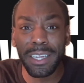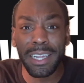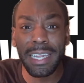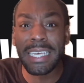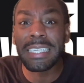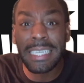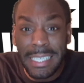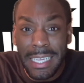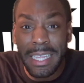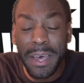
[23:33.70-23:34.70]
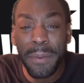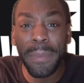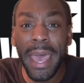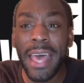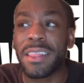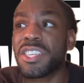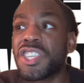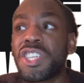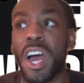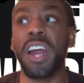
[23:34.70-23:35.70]
listened to them at the
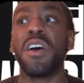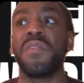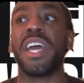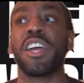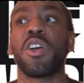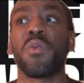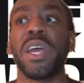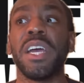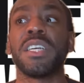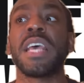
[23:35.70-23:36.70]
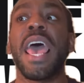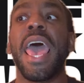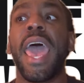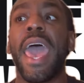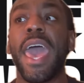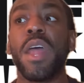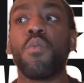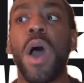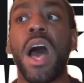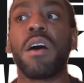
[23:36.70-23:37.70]
start of their careers.
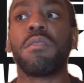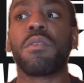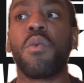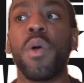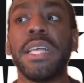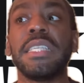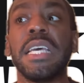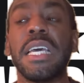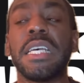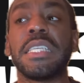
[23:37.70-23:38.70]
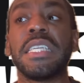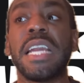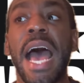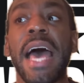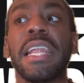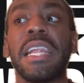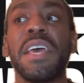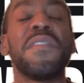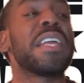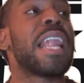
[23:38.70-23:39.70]
And while Quincy is not
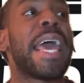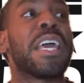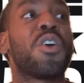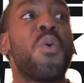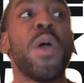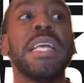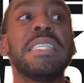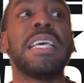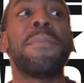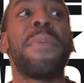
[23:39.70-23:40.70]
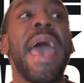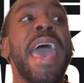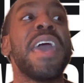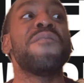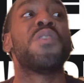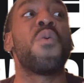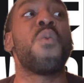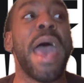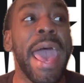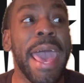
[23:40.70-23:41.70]
living, like Quincy paved the
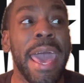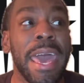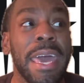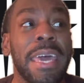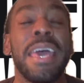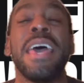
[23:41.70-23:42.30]
way.